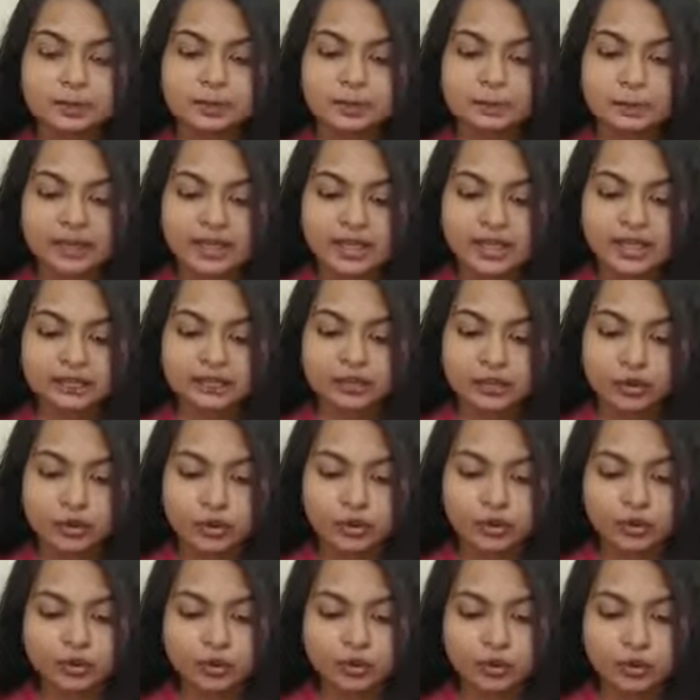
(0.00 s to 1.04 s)
pay for
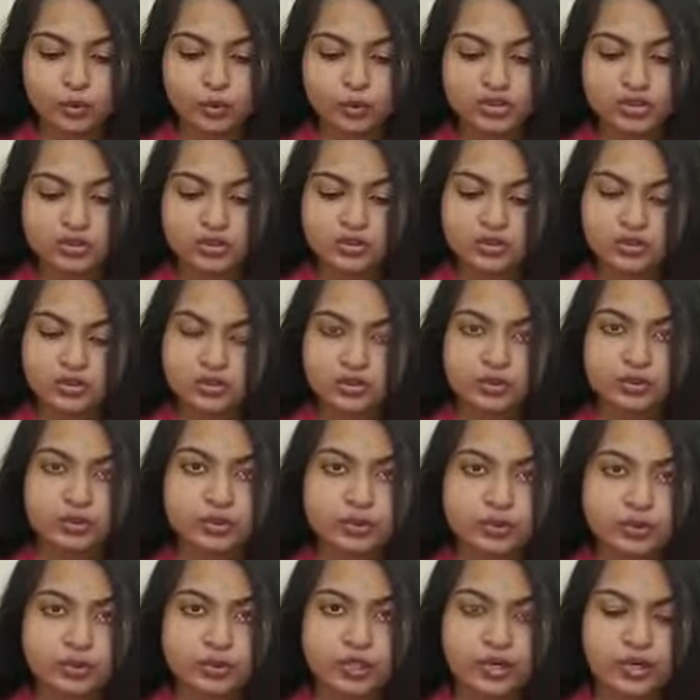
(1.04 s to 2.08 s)
your course
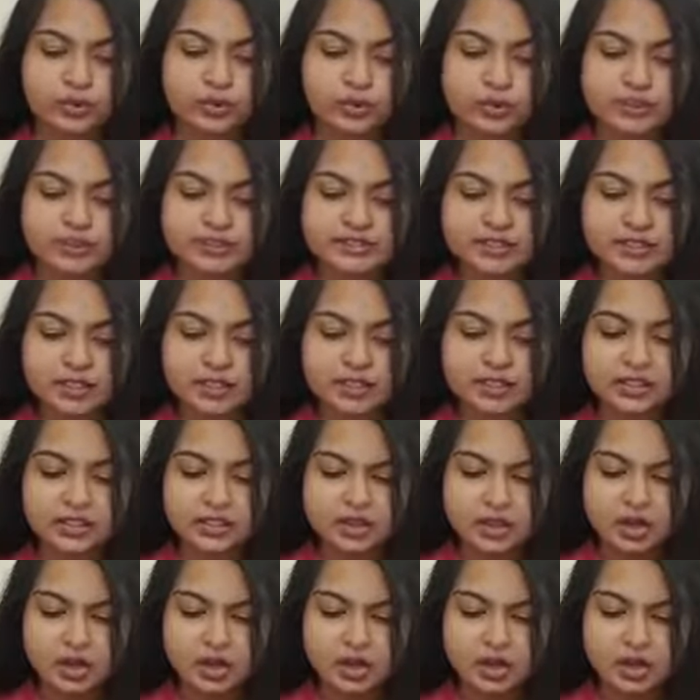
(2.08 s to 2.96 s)
through that website,